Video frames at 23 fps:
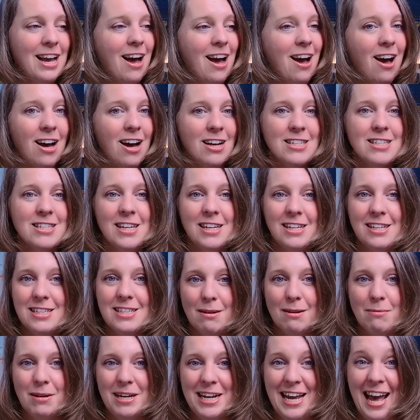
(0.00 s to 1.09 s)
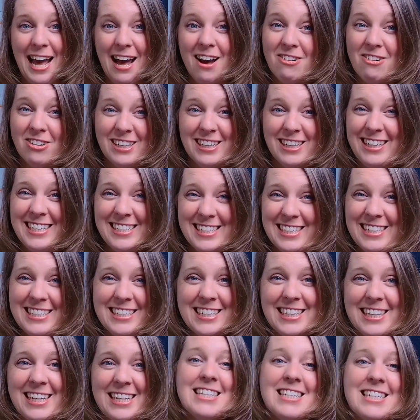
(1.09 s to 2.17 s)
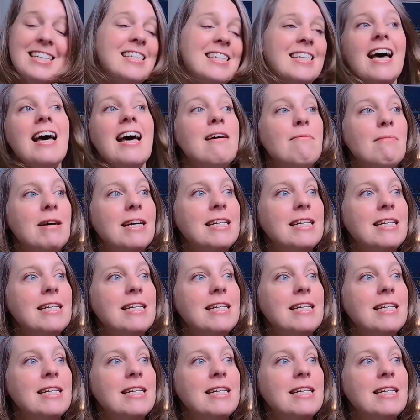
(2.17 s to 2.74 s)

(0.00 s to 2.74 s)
Asking somebody out. It is, isn't it? It's the same.